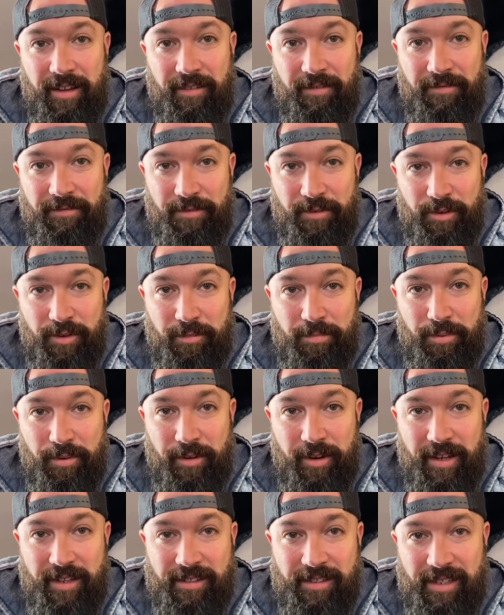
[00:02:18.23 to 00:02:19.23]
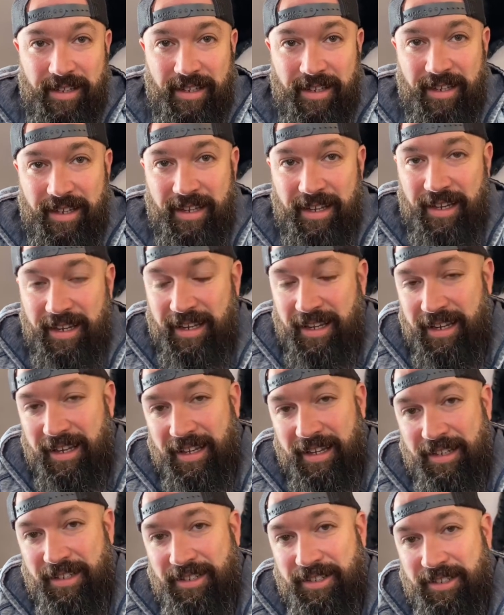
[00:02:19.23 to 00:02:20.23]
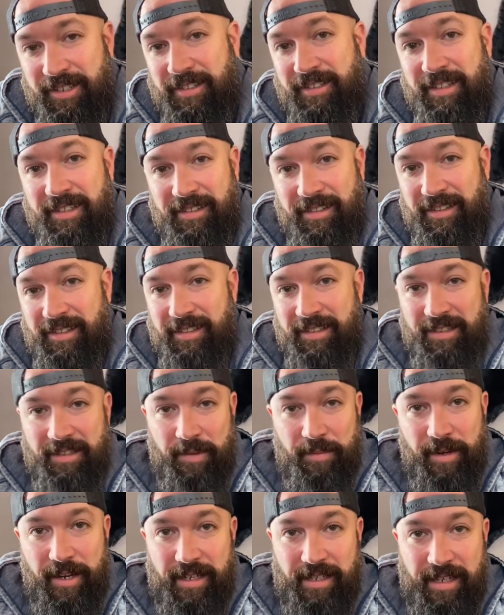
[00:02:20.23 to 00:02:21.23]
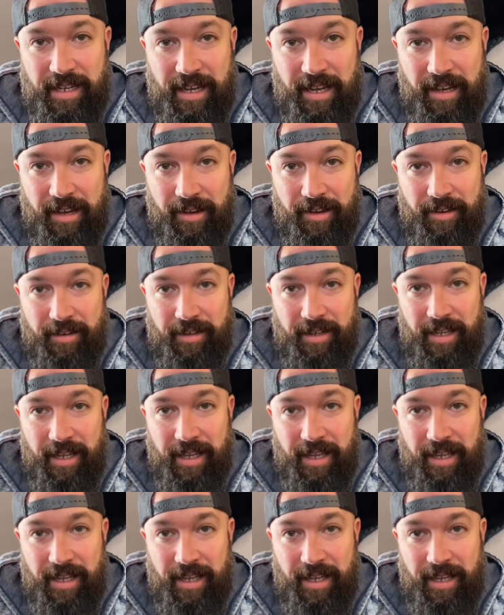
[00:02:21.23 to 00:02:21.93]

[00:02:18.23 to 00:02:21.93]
food poisoning, and just as easy as it went down,